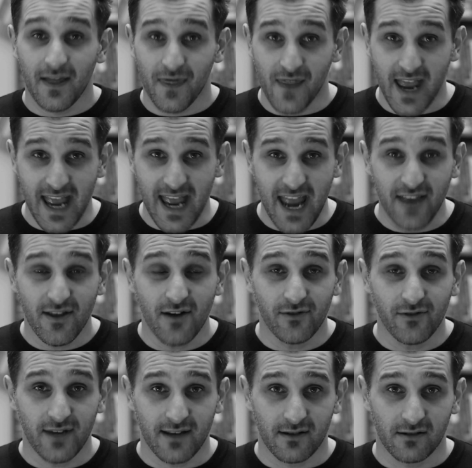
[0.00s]
They ate their
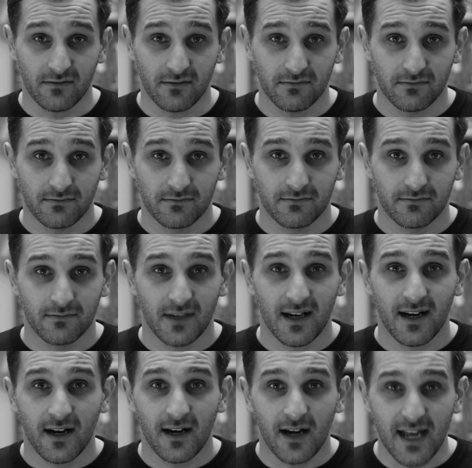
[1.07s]
dinner,
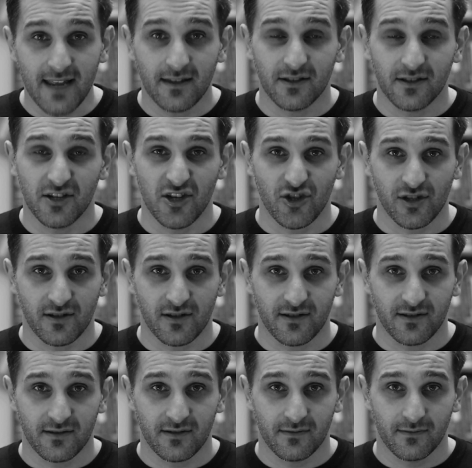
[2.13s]
cleaned the
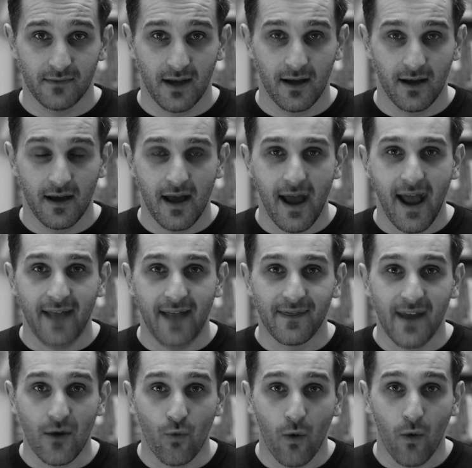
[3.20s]
dishes, and
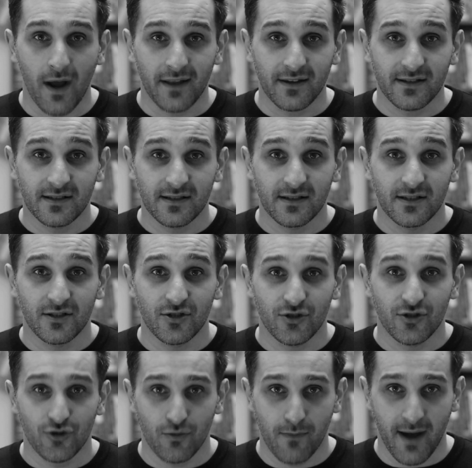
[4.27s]
they went
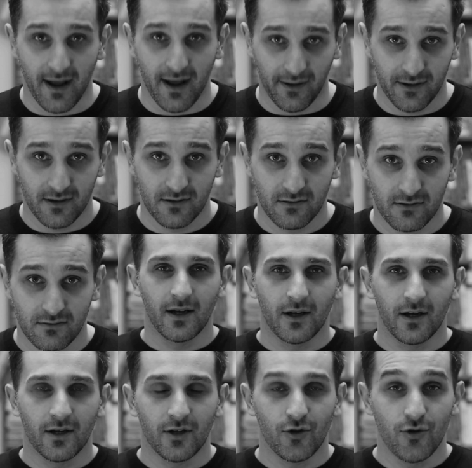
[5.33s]
to bed.
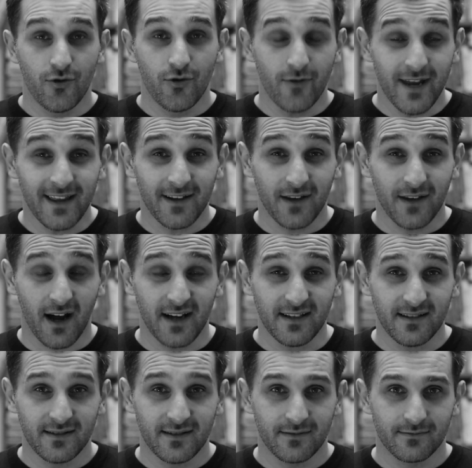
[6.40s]
During the
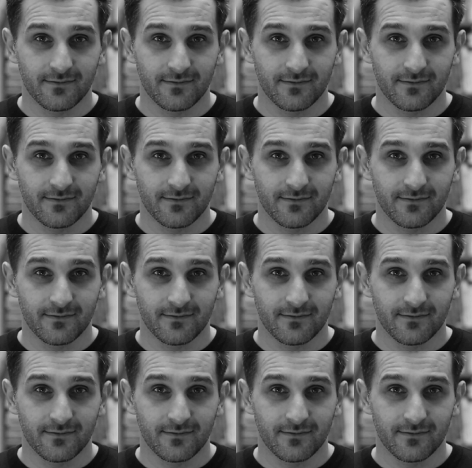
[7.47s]
night,